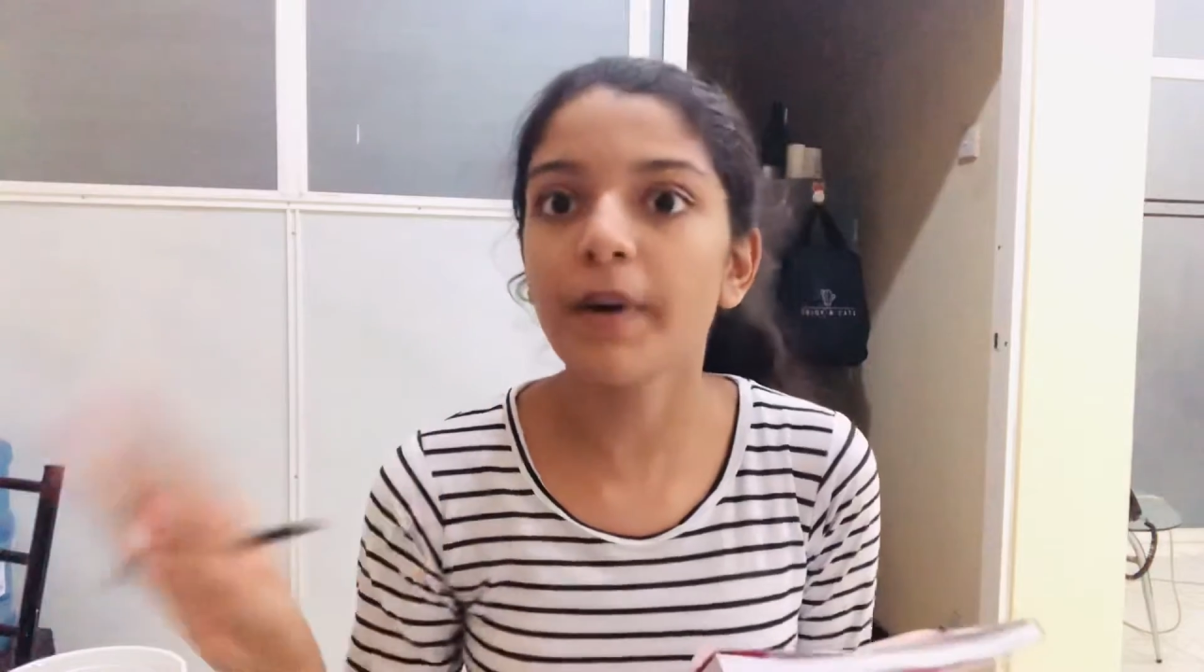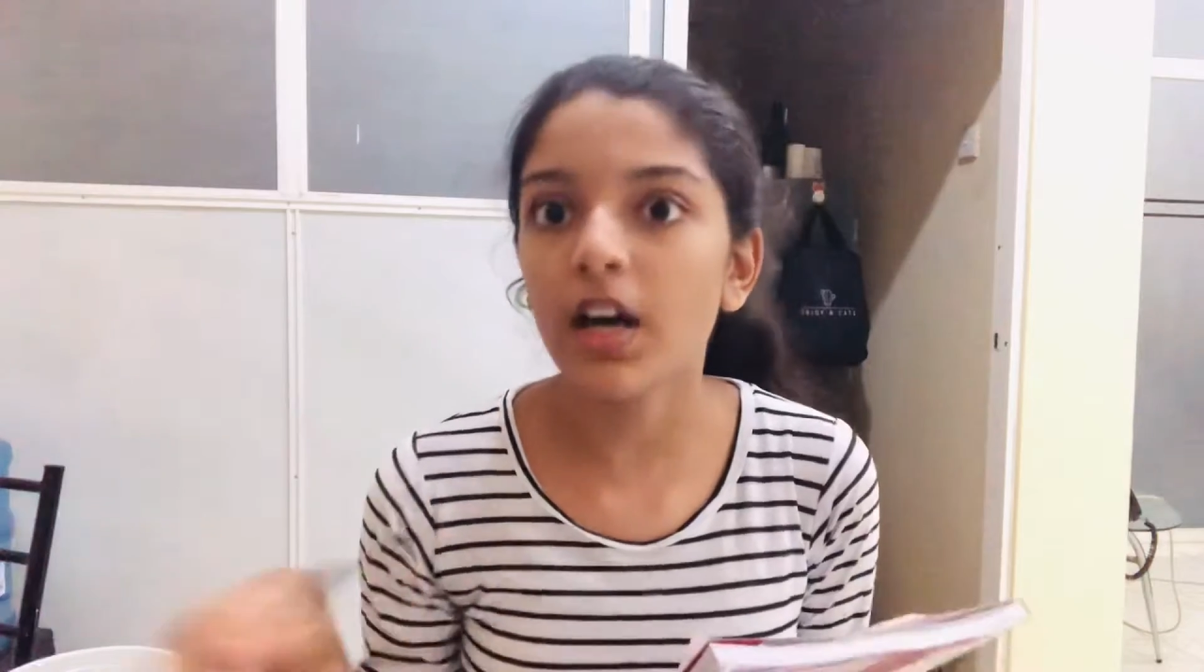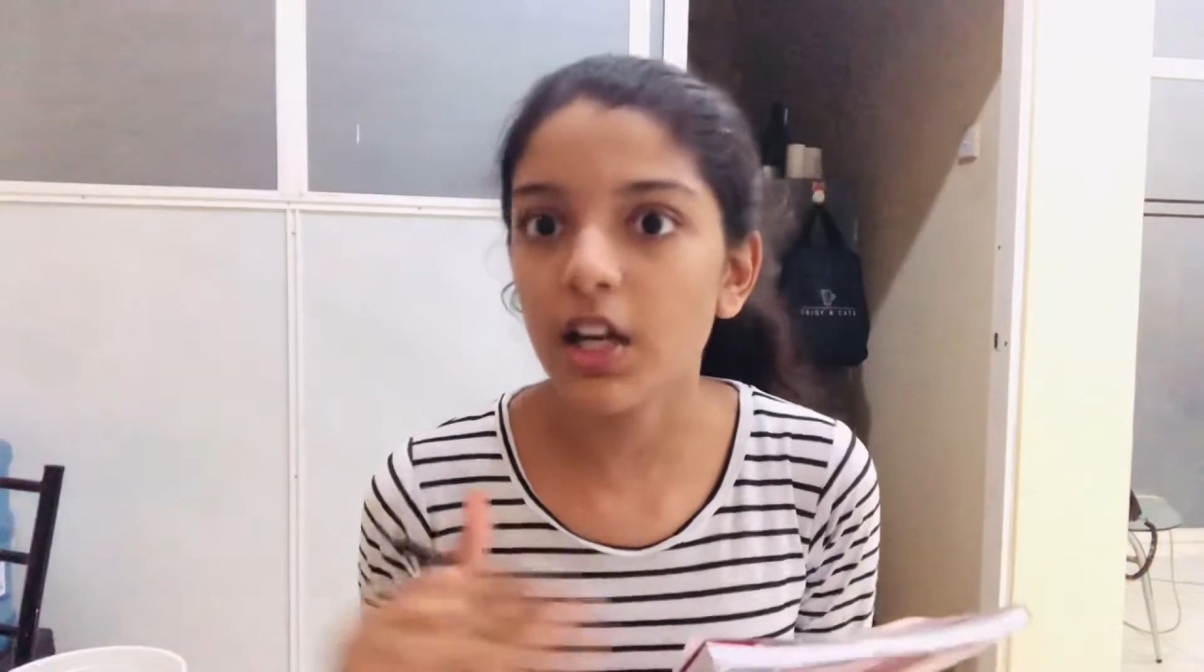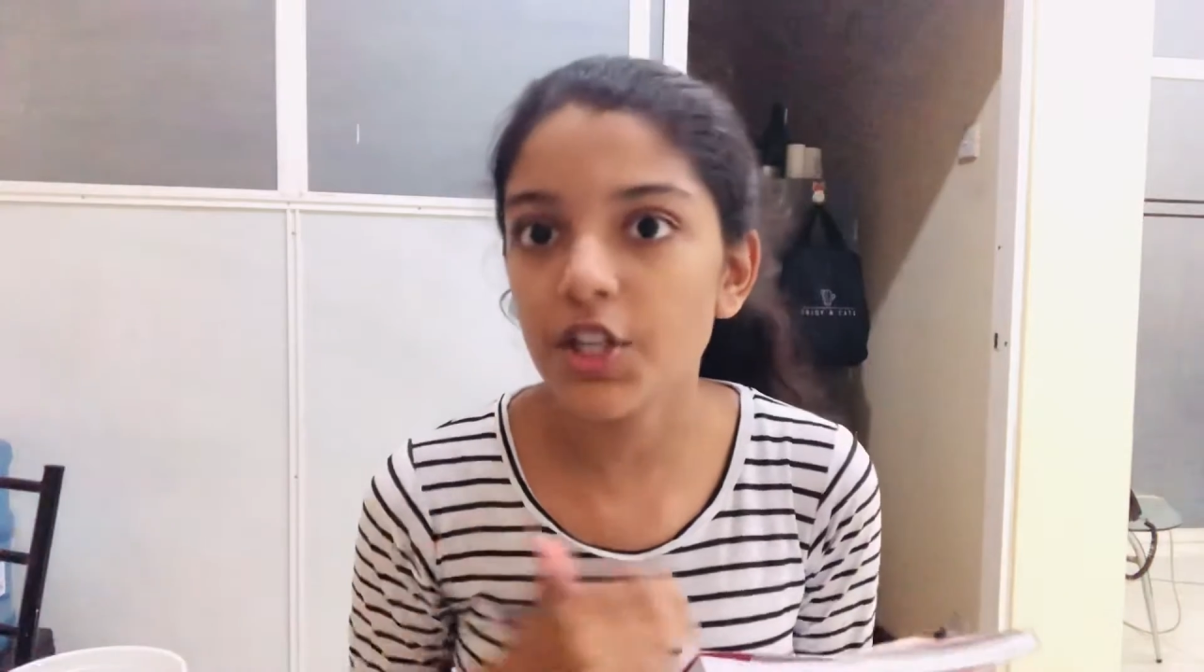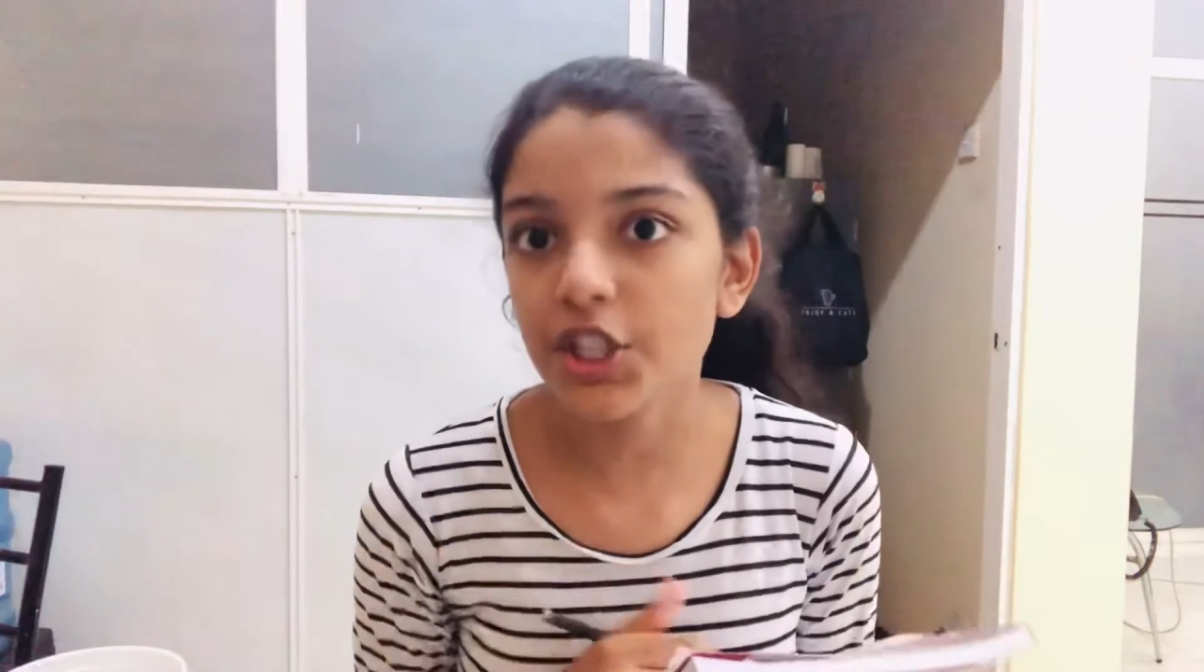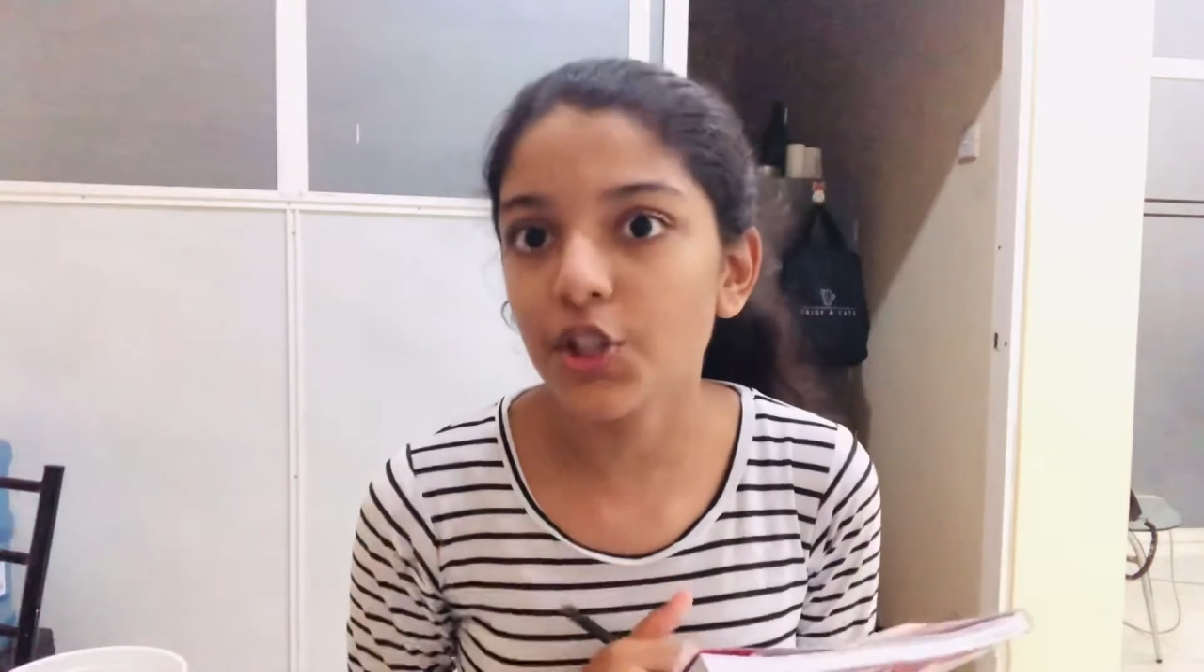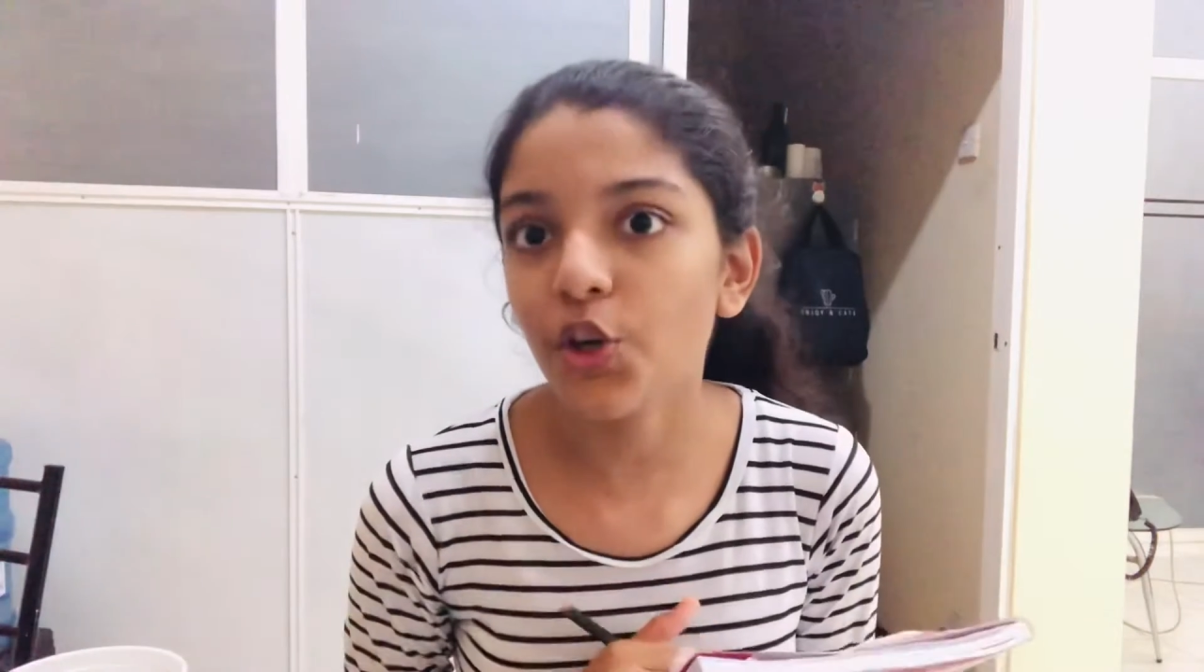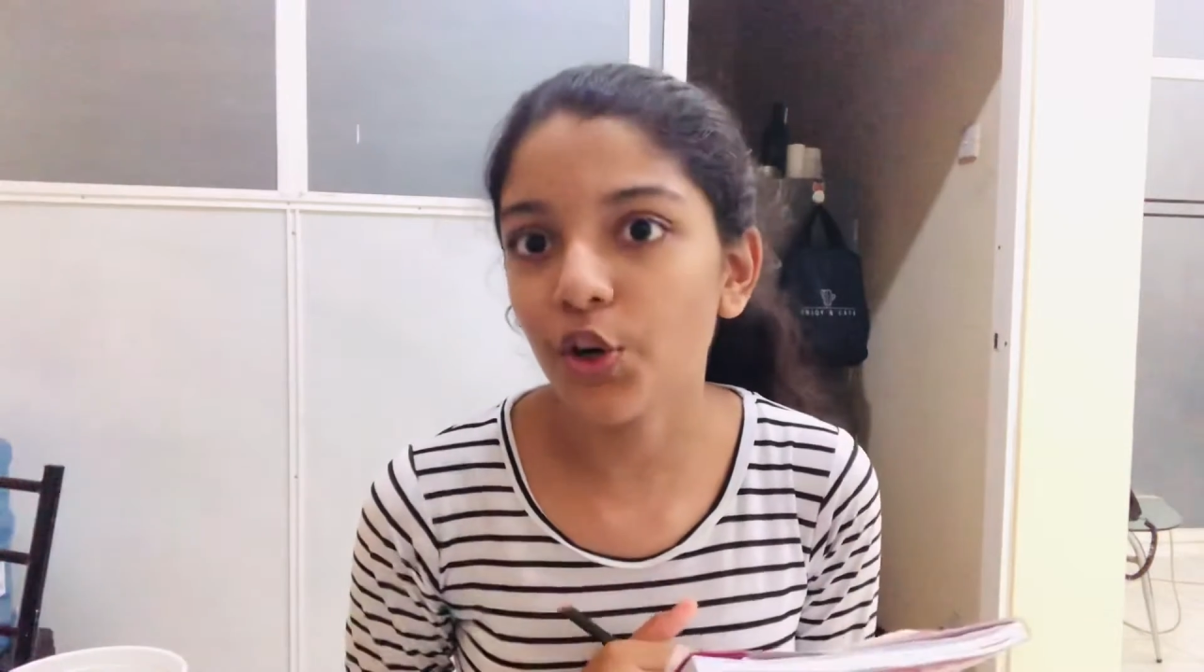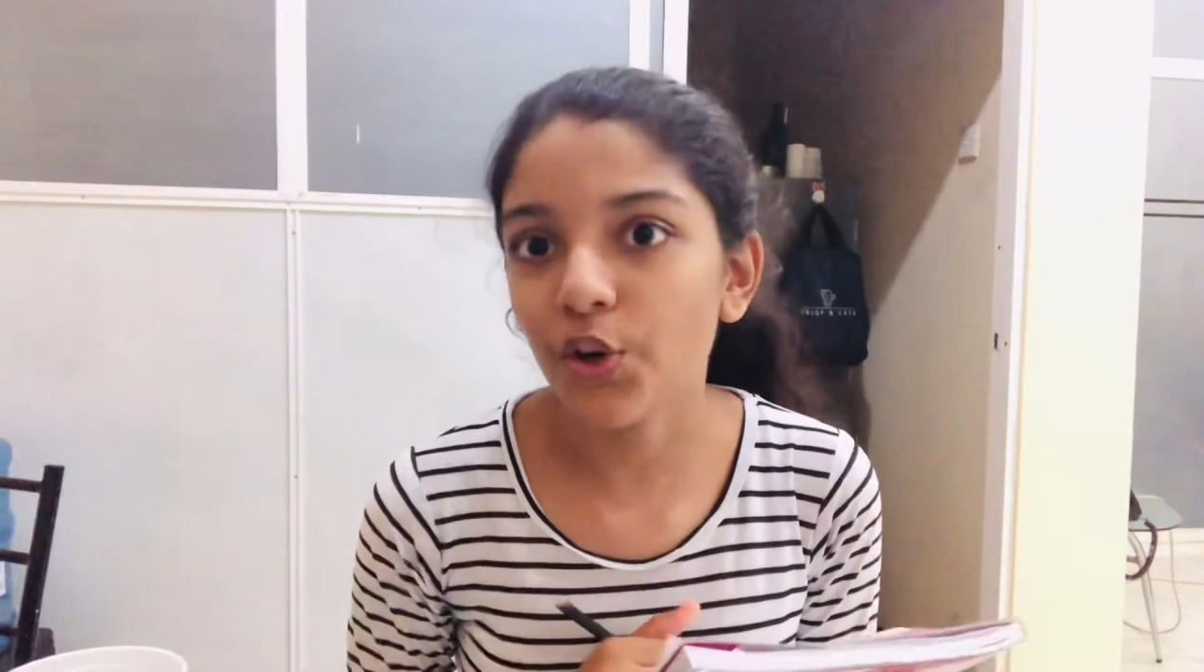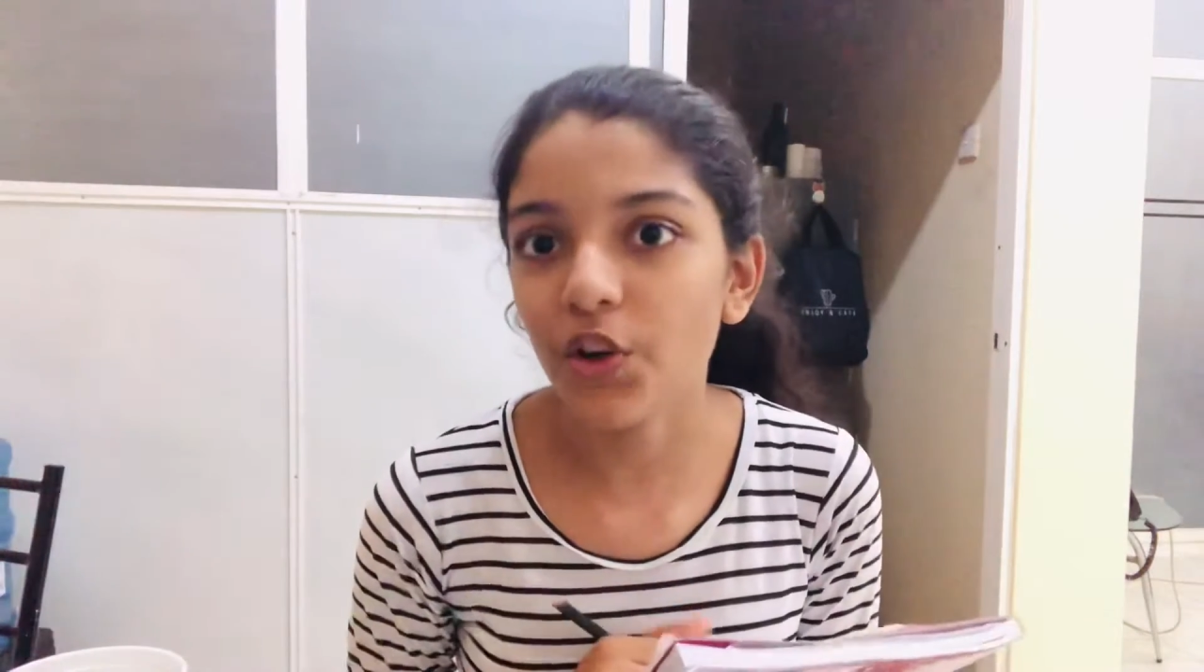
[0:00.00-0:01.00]
allergic to
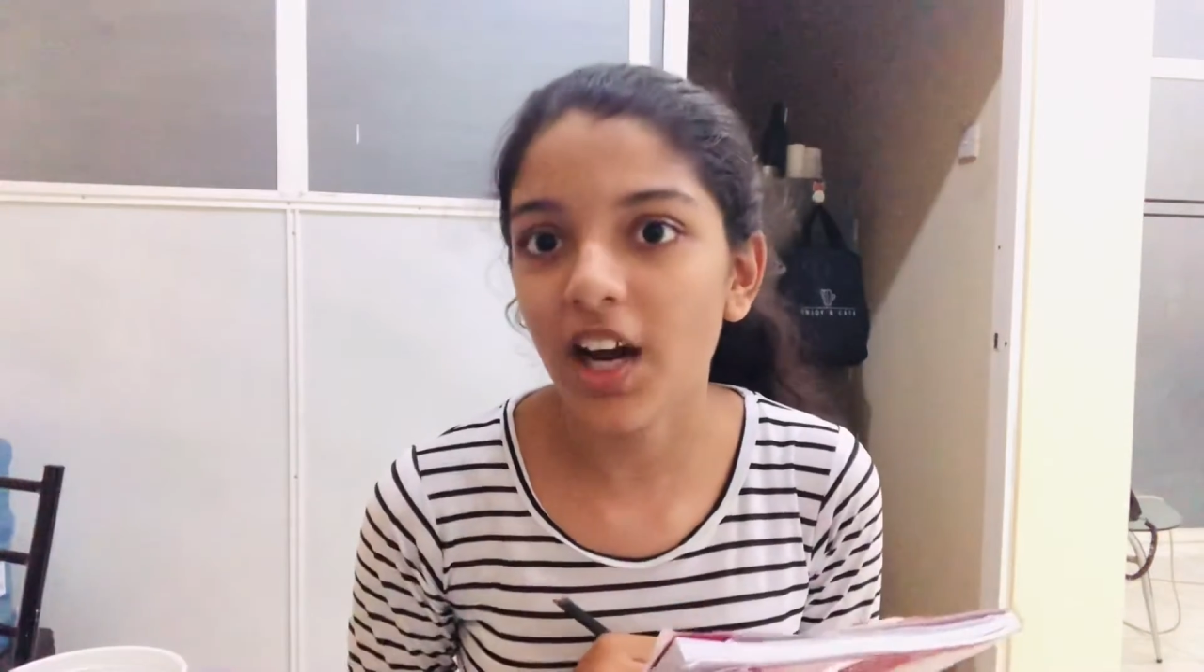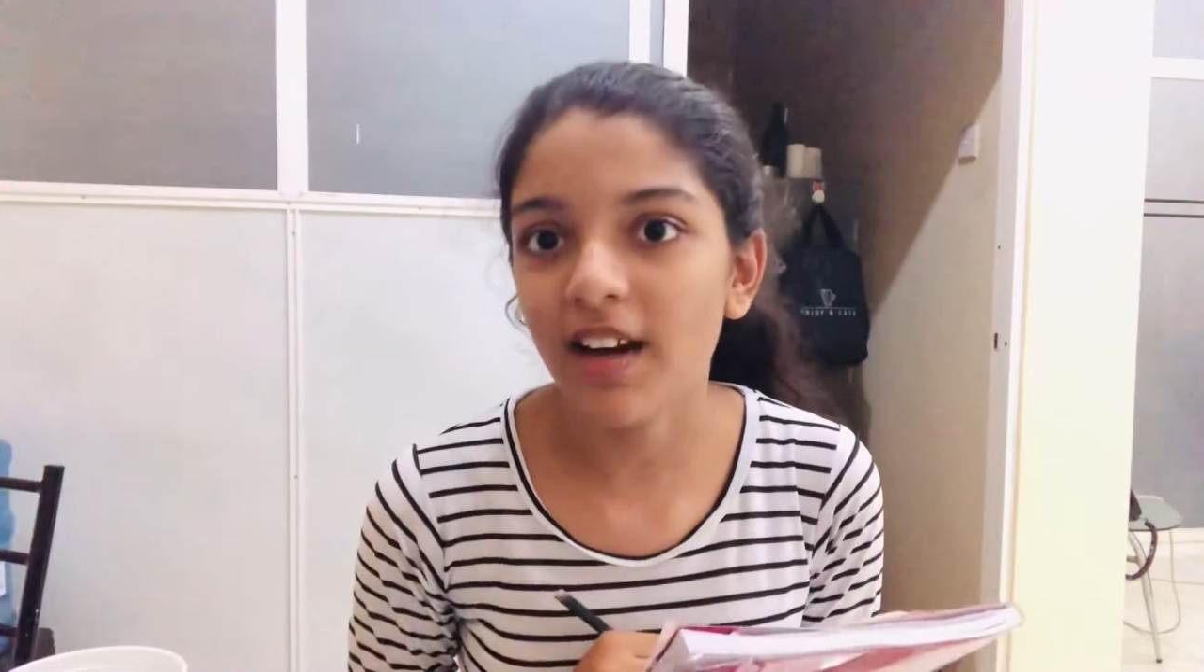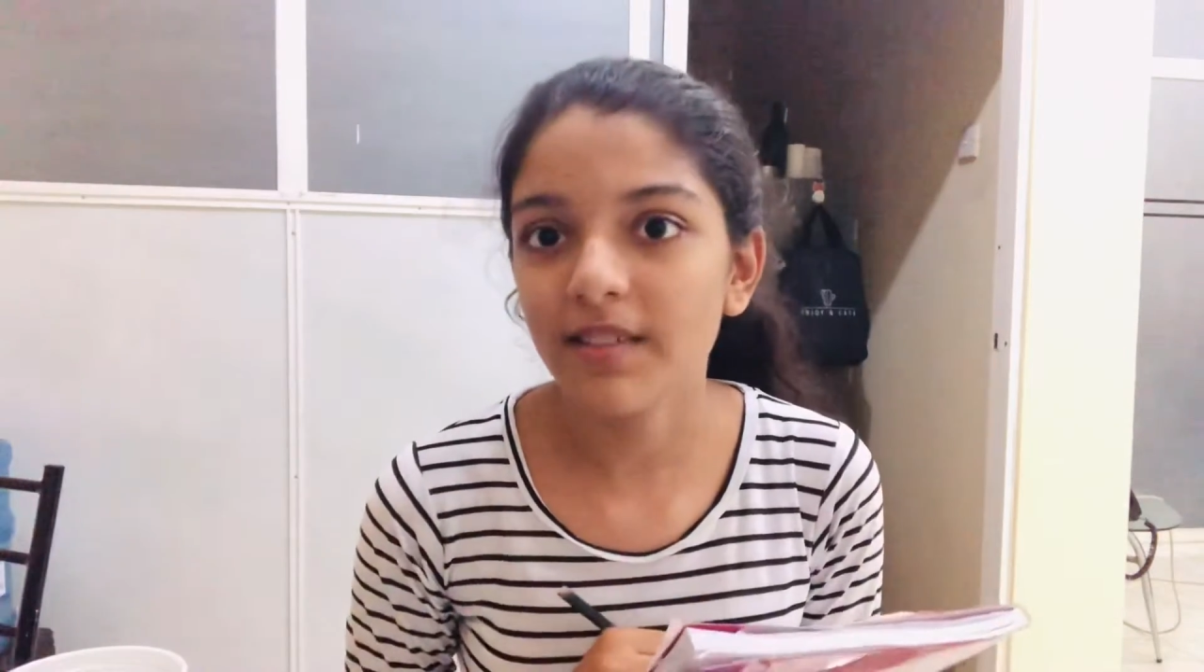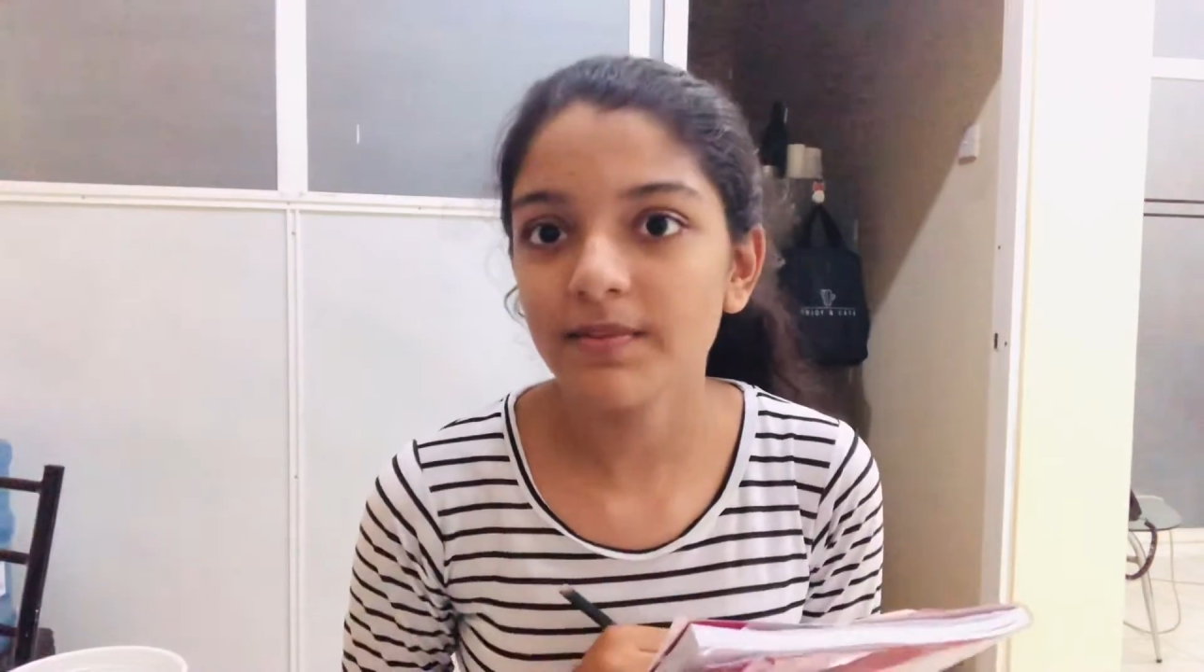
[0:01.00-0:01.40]
corona.